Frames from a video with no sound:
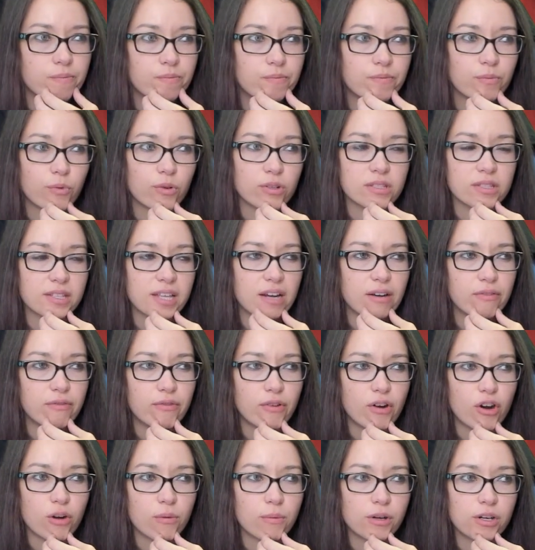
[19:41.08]
Wasn't that a
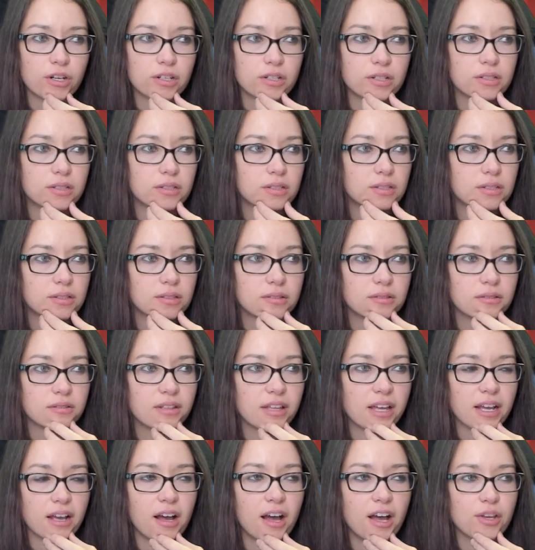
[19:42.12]
farmer that
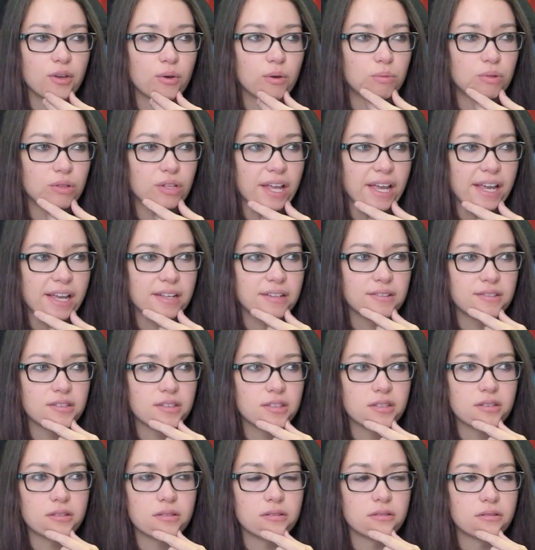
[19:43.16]
got you a
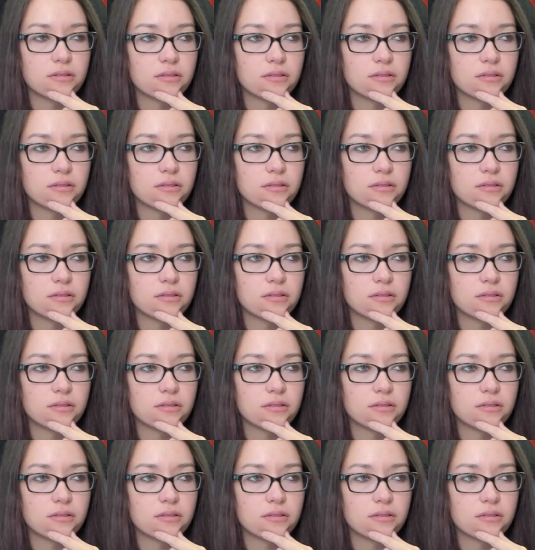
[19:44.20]
plains?